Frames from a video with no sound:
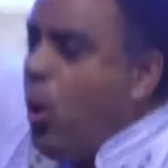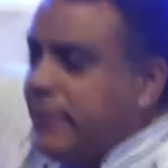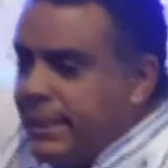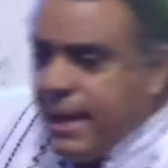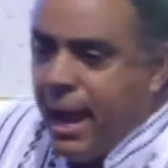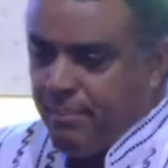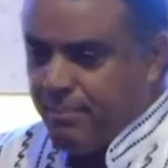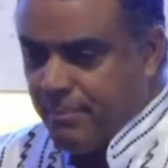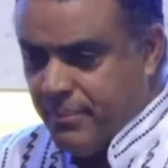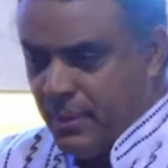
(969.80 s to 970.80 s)
the time.
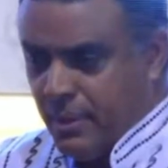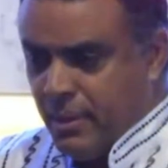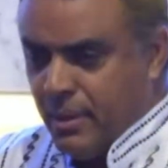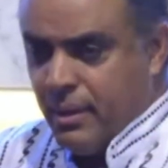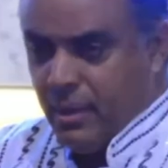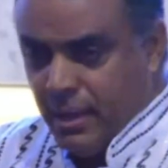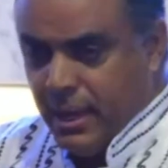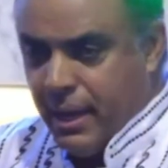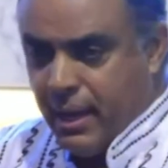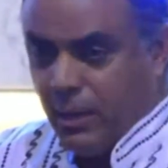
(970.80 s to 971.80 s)

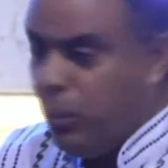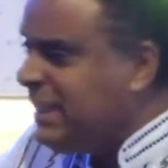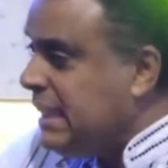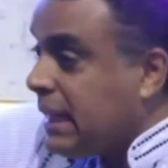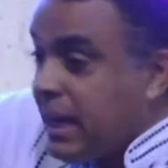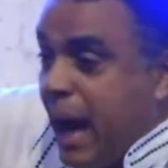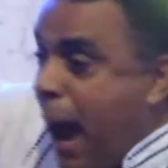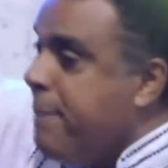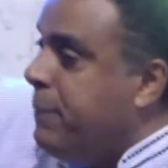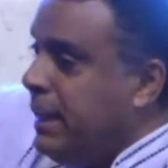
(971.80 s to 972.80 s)
Yeah, they were
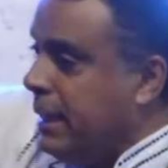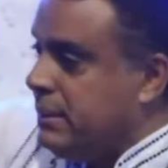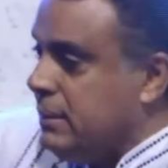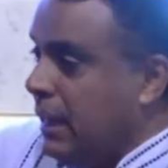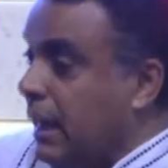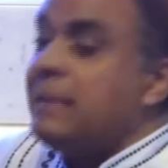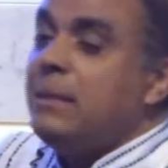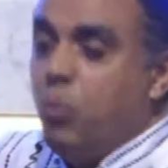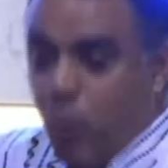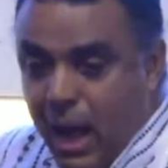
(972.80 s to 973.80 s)
describing it. And I said,
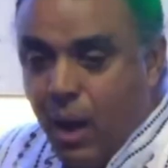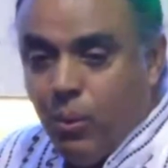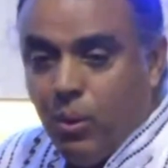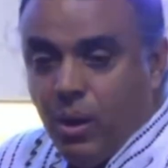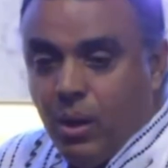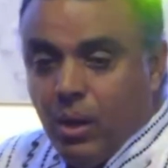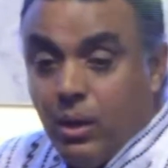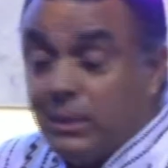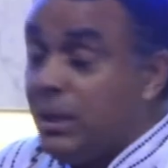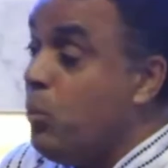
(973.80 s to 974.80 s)
wow.
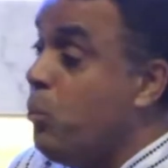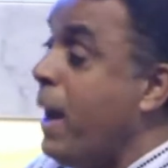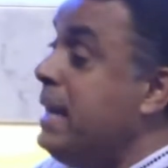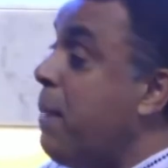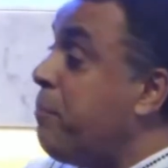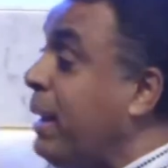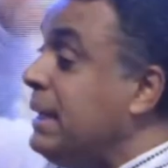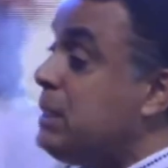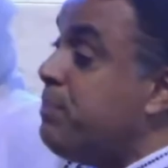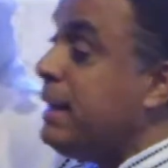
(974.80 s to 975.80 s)
I said, when the
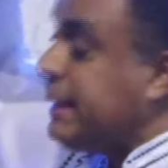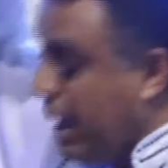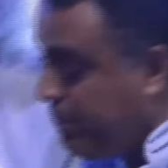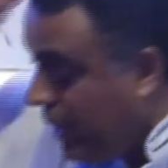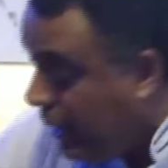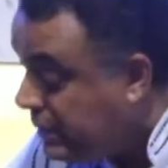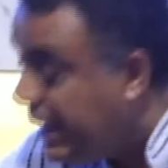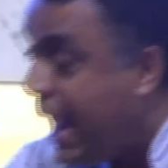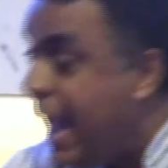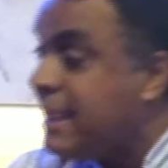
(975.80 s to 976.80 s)
punishment came, the
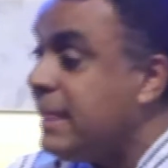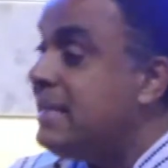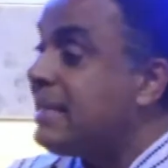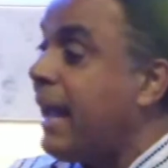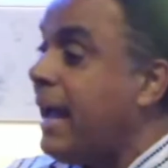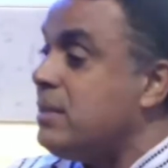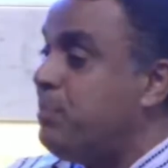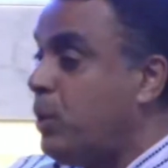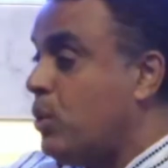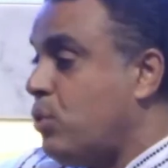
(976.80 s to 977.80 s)
earth is cursed
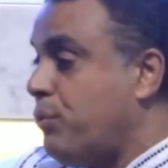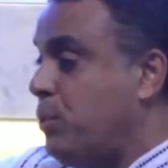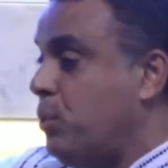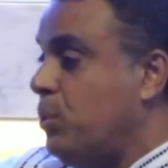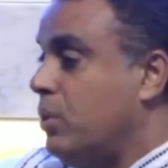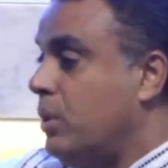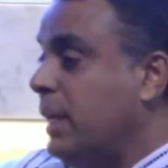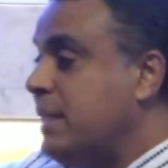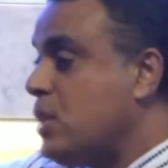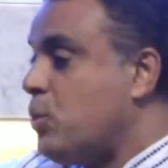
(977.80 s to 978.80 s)
because of you. In
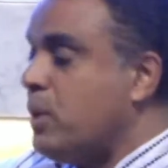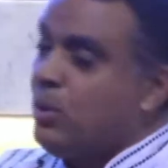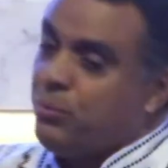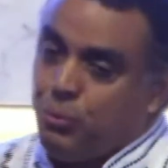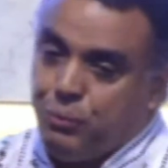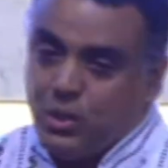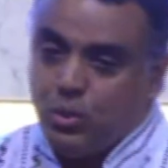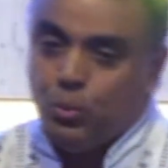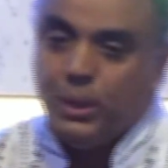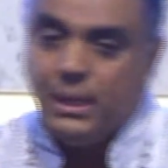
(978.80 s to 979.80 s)
the sweat of your face,
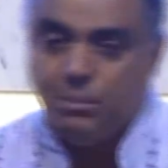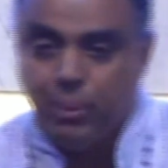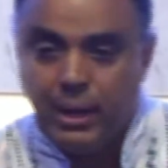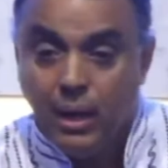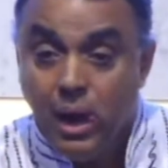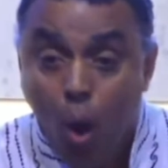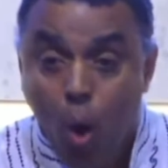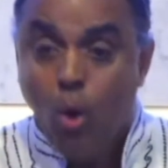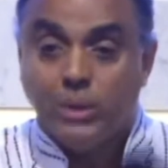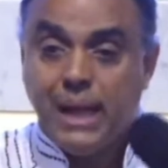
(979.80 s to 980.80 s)
you will eat bread.
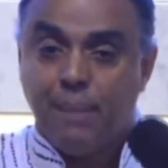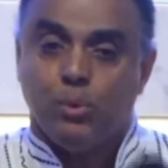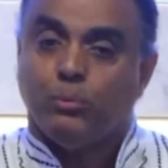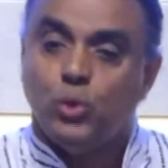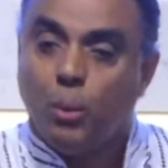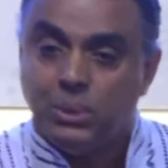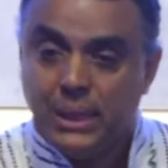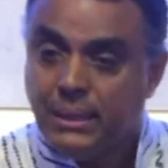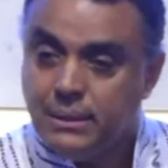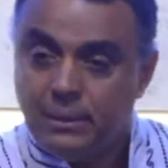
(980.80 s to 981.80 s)
All types of job
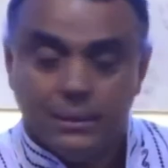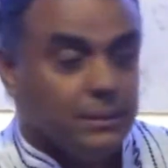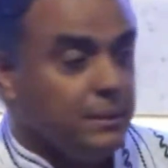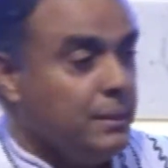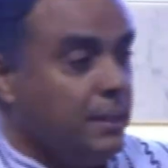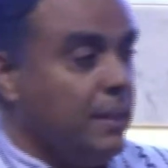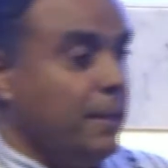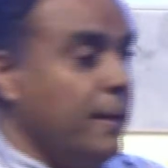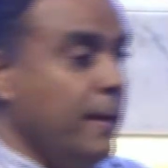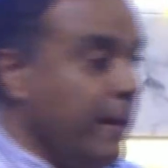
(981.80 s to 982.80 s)
change.
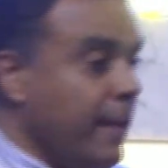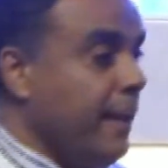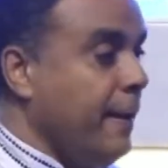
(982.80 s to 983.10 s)
Yeah.